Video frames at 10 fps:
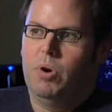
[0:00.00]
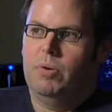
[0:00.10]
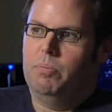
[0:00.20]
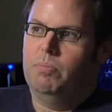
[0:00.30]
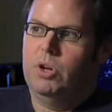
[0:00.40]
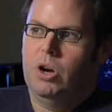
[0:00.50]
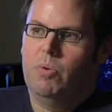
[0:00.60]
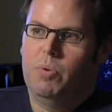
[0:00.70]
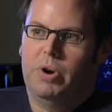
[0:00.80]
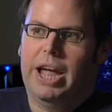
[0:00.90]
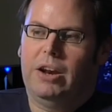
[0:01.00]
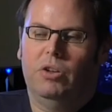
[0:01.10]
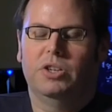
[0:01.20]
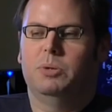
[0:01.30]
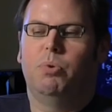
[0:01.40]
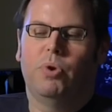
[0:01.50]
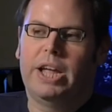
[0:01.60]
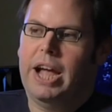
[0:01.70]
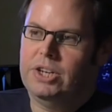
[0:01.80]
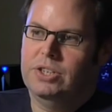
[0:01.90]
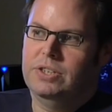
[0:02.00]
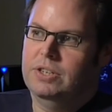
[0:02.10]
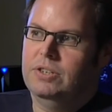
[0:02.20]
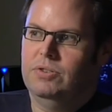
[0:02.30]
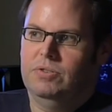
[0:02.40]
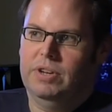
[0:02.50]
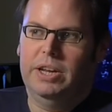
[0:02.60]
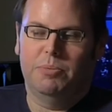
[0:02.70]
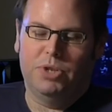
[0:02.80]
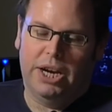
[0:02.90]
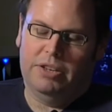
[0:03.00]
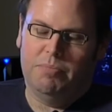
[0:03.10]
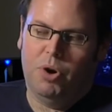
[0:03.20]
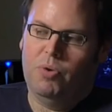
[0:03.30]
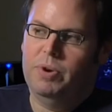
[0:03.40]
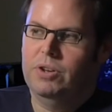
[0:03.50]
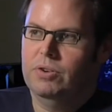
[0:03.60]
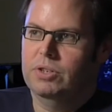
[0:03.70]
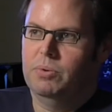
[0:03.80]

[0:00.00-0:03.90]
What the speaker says: want to add a lot of supporting actions into any objective mode we do.